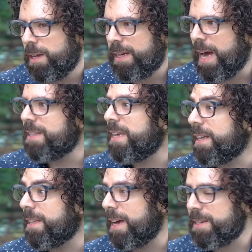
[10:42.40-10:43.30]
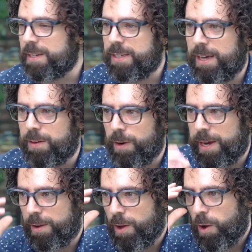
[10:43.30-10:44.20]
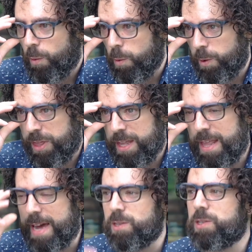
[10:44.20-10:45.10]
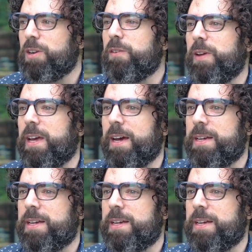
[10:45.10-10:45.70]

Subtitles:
contact the next of kin, right? Well, within that survey,